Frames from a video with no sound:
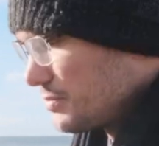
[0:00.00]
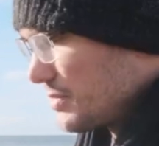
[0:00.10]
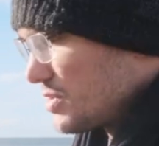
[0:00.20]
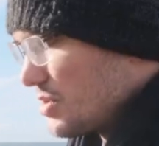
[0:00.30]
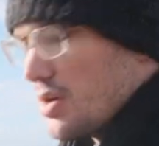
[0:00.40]

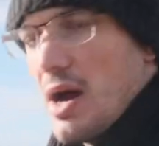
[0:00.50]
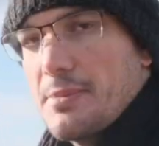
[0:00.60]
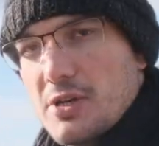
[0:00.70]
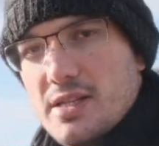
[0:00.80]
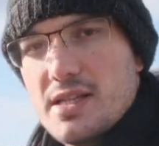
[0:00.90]
So I'm
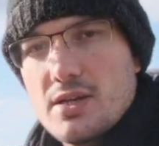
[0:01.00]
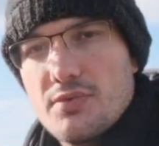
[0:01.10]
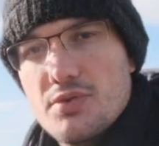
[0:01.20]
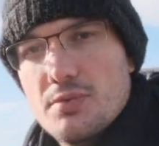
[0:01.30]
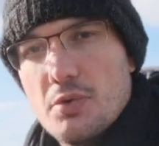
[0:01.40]
gonna take a
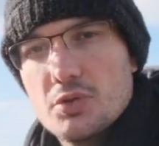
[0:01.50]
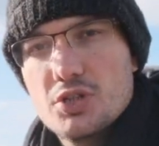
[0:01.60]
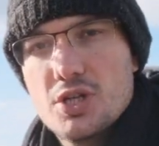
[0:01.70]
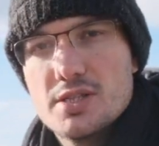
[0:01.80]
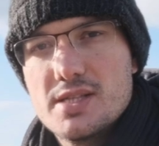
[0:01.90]
few more
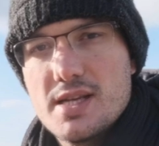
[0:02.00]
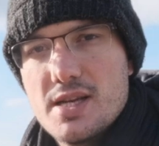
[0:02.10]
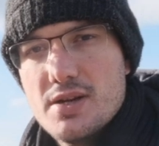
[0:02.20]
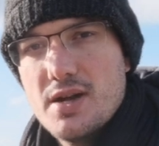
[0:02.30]
shots here.